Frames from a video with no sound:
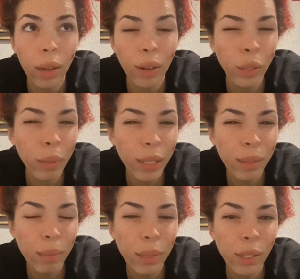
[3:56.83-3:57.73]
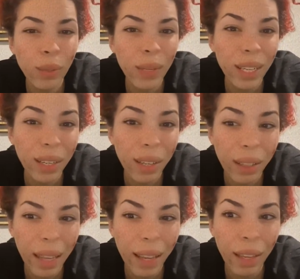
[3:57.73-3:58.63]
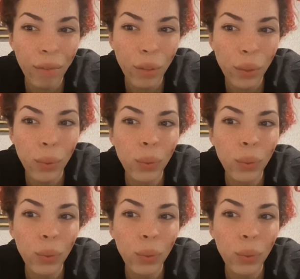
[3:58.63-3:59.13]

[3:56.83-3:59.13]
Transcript: And it also makes me sweeter. Like a